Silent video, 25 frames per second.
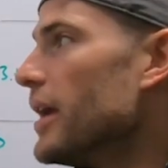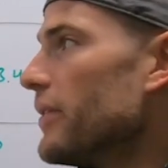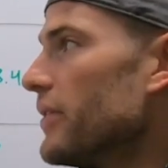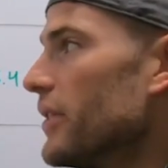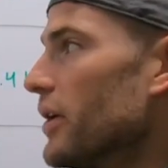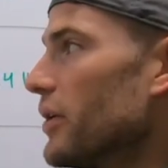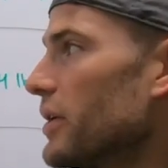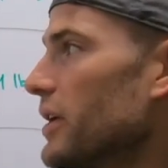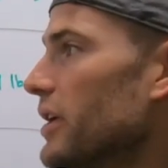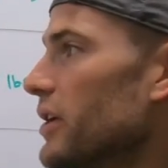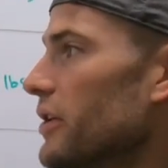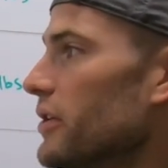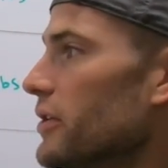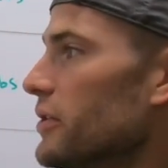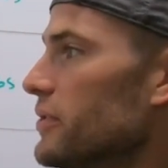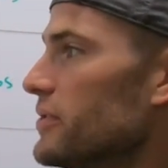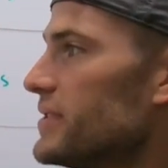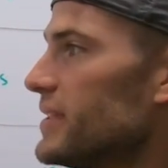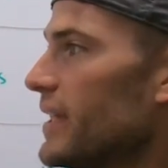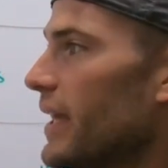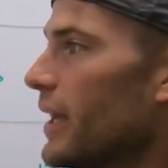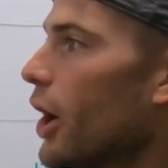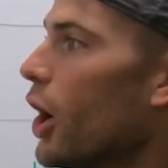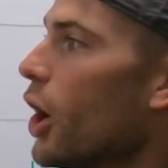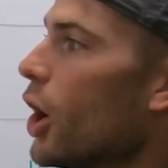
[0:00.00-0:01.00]
They'll hear you
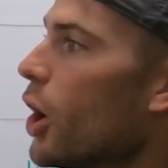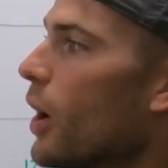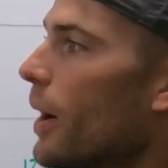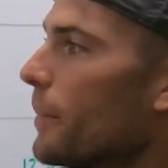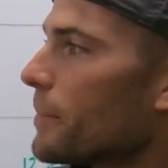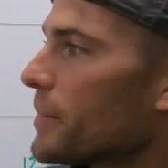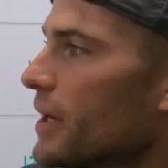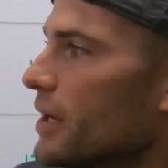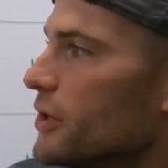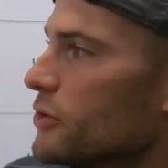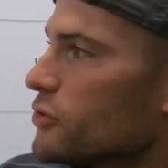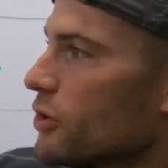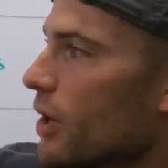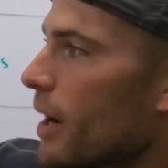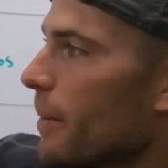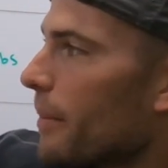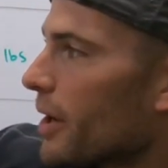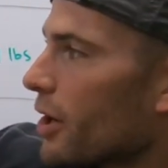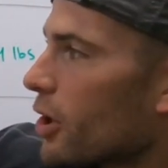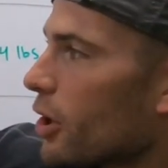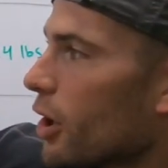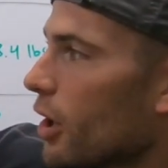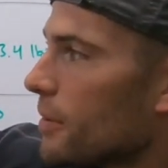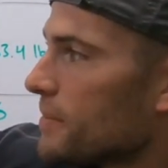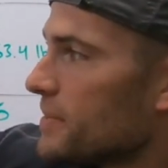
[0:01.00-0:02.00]
say, oh, I'm gonna drop
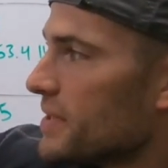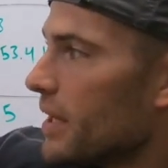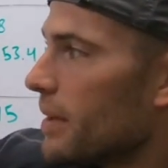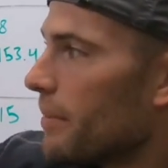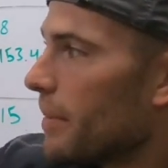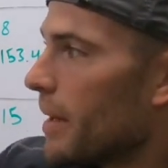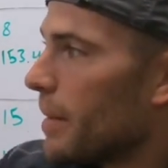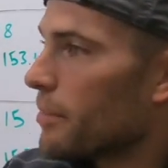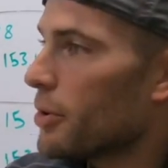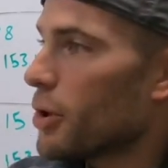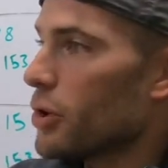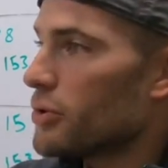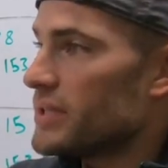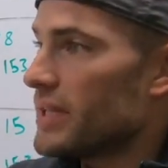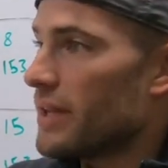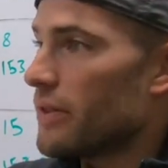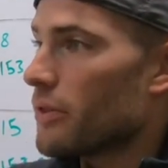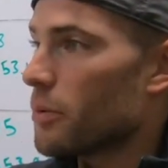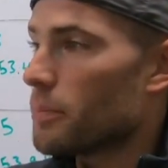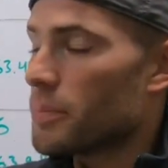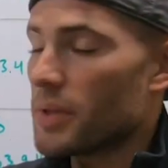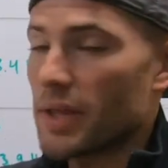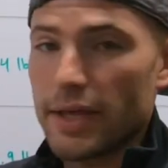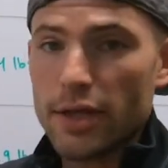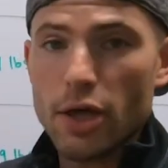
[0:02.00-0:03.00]
my carbs and up my protein.
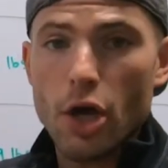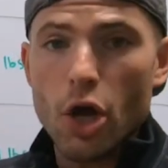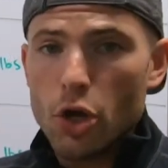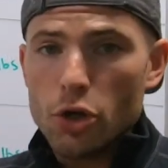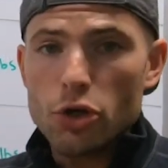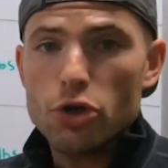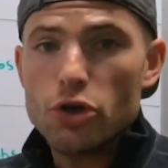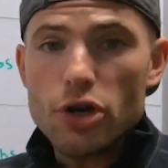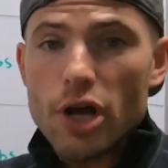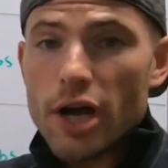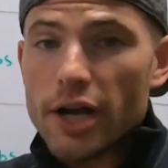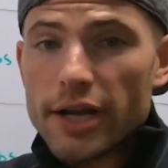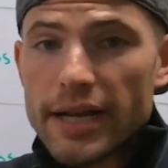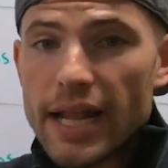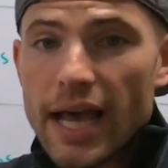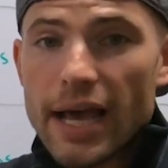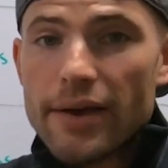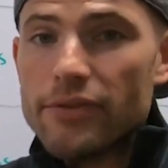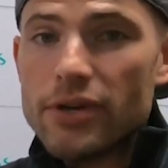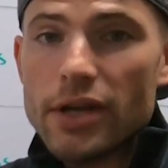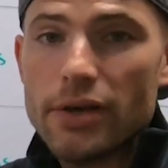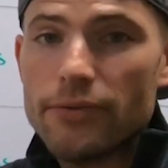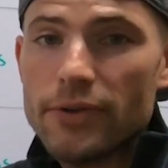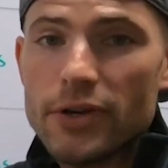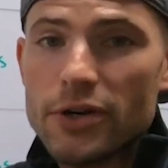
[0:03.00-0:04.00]
They'll be like, you're not gonna
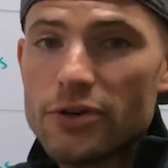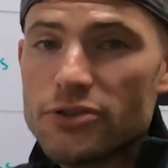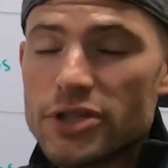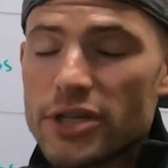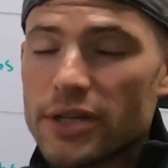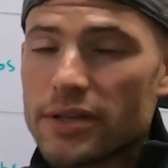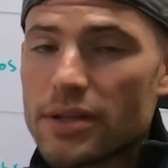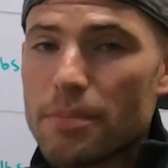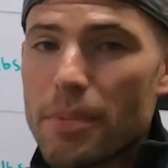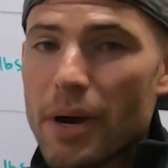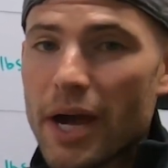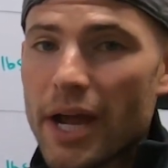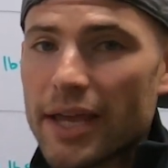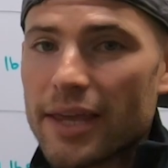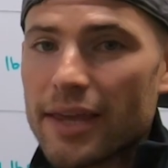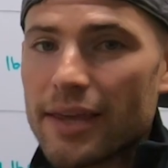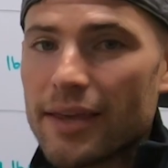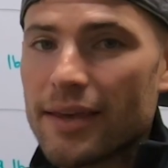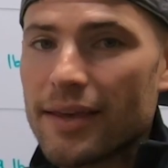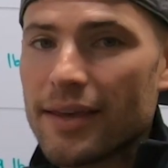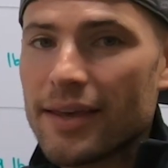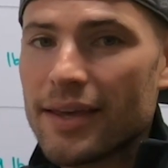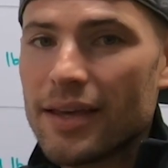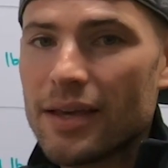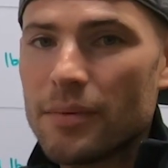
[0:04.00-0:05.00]
have enough energy on the bike.
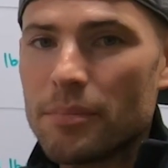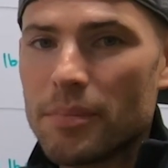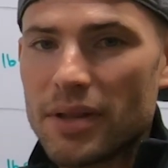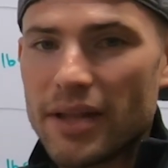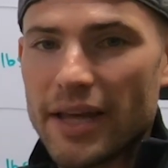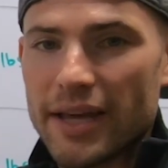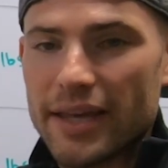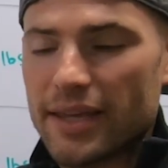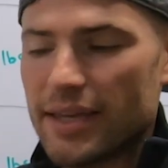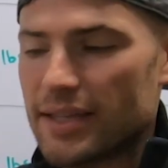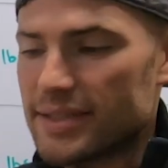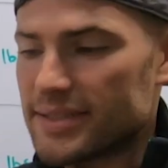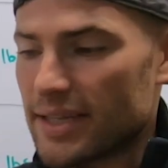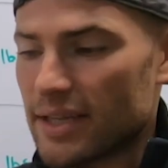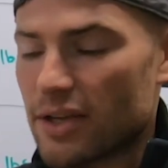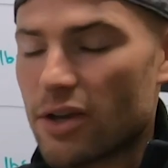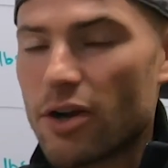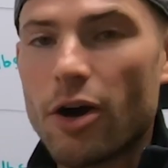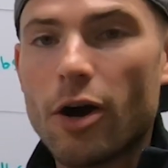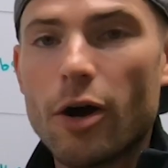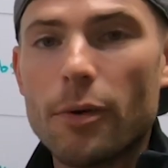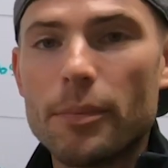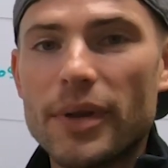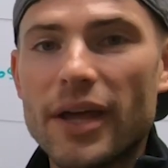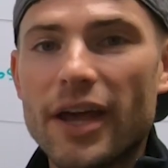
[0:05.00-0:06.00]
But it's like,
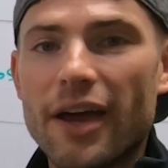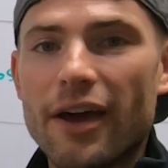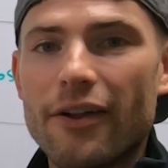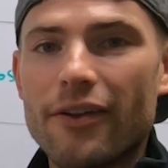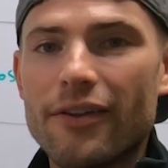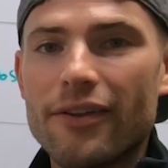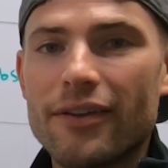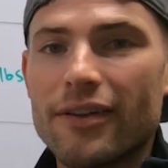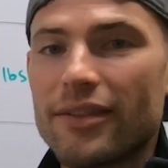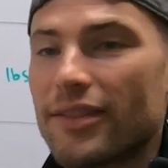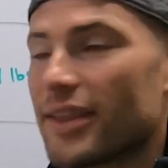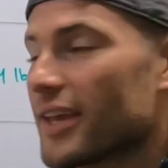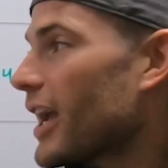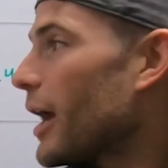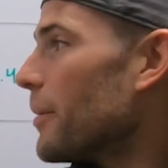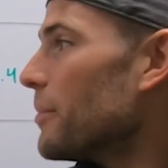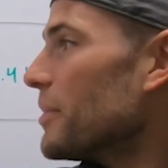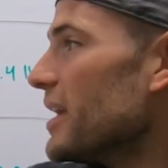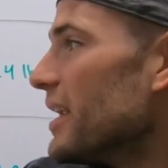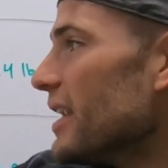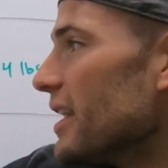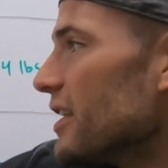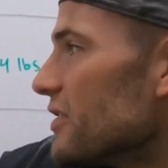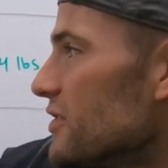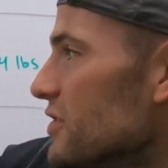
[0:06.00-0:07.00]
calm down. Like, I'm
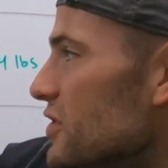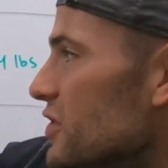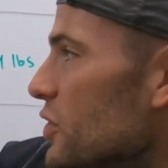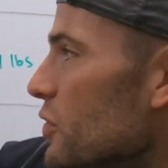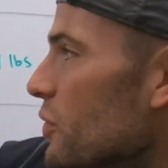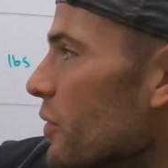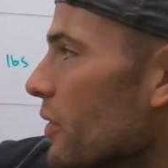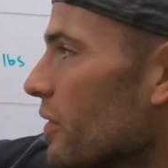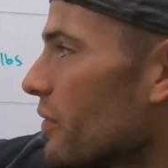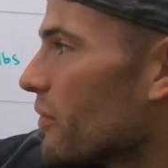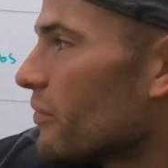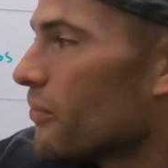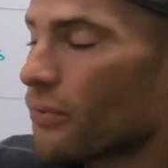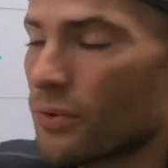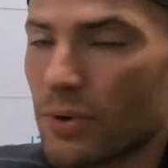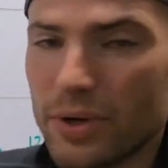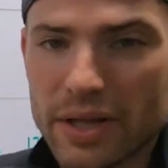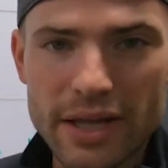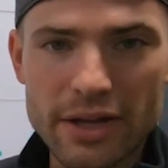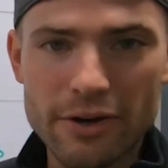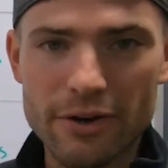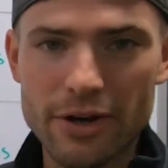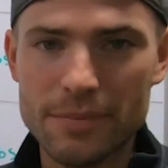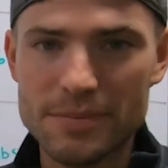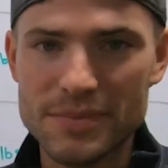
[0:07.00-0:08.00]
eating
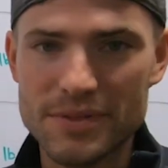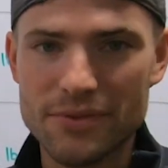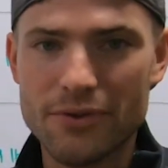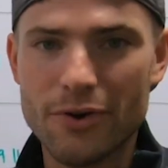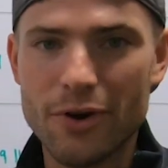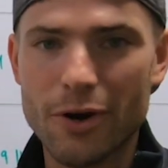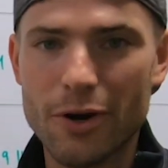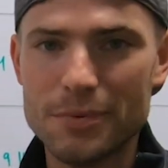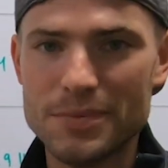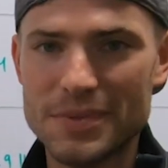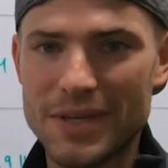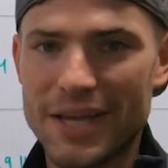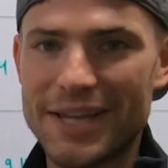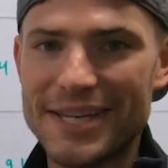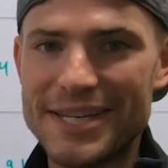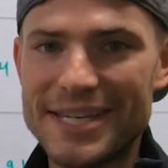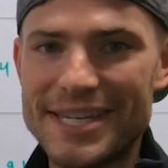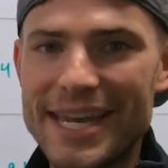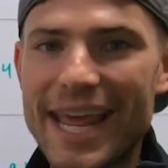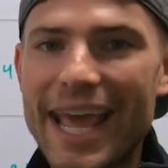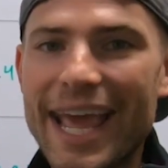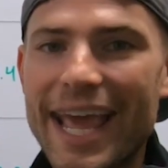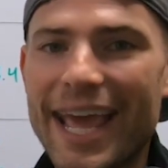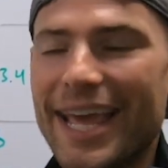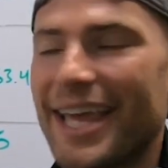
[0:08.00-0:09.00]
248 grams of carbs a
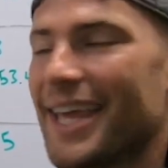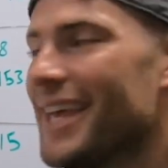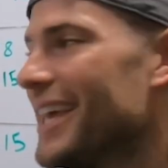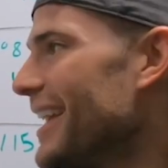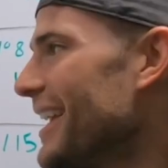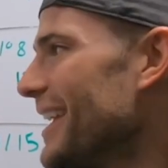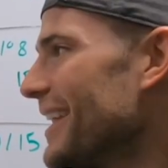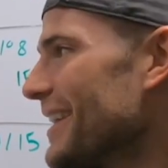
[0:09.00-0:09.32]
day.